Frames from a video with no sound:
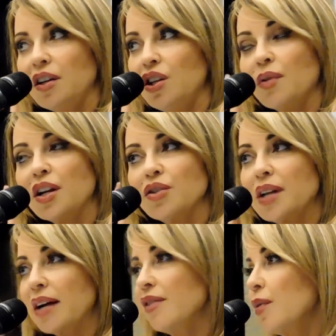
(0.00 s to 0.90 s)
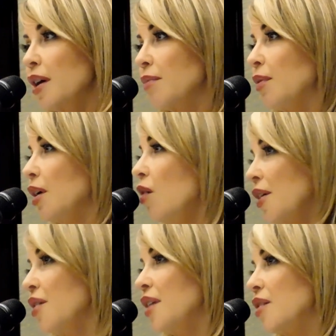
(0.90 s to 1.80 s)
you want to do it everywhere. I'd be like, oh, I
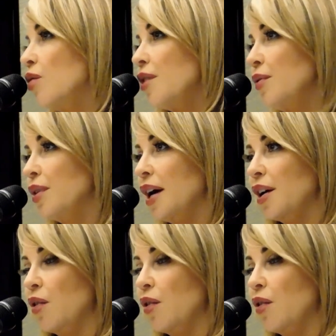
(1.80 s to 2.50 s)
heard that toy, you were kind of